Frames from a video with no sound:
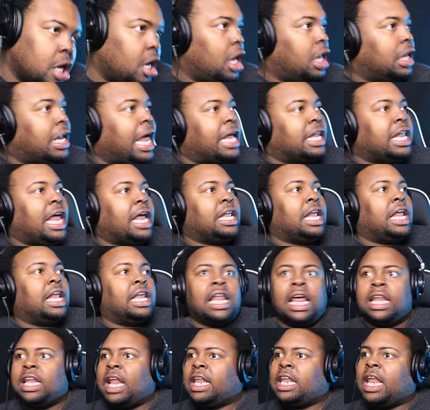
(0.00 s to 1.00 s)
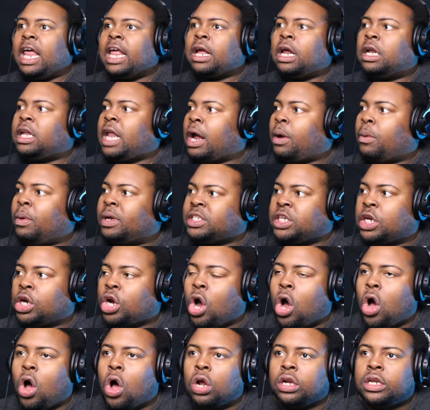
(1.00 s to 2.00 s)
Like, what's it
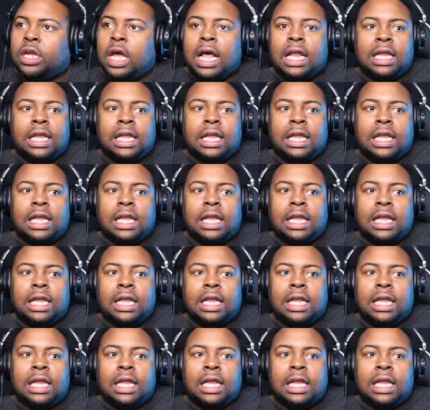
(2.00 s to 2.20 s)
called?